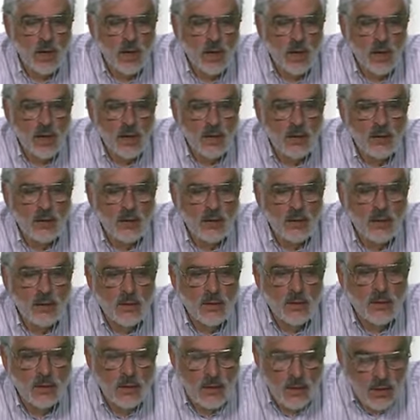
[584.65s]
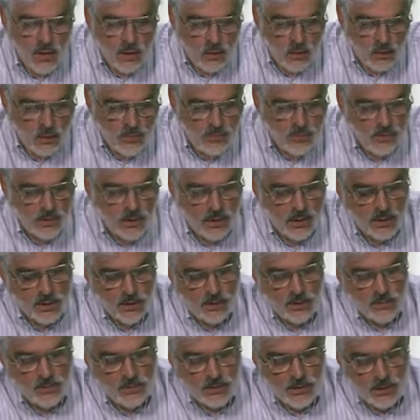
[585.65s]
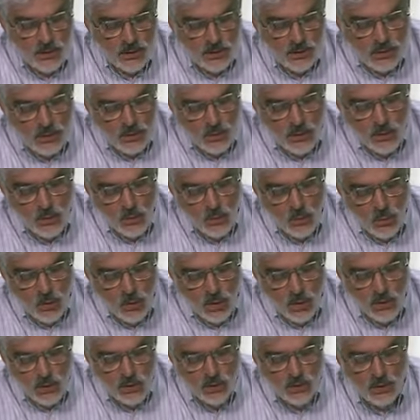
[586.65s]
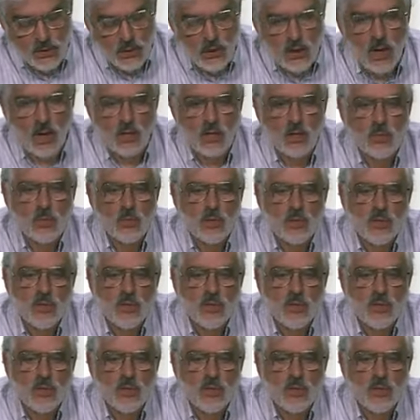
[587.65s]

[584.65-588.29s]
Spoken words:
And now we find finally a 1 in column